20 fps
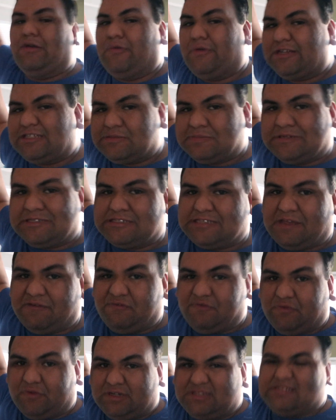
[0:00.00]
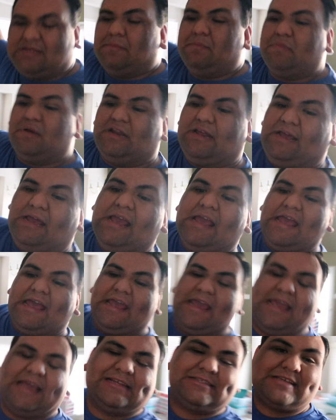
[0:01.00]
Christmas gift for somebody.
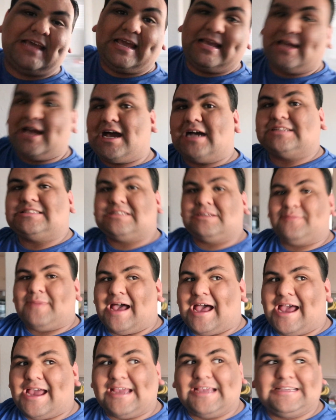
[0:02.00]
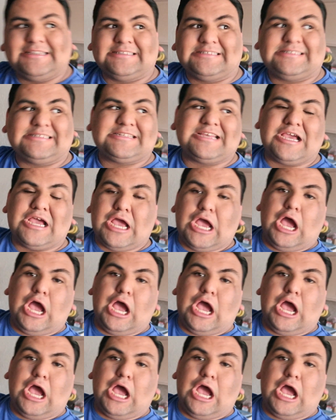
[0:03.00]
It's a customized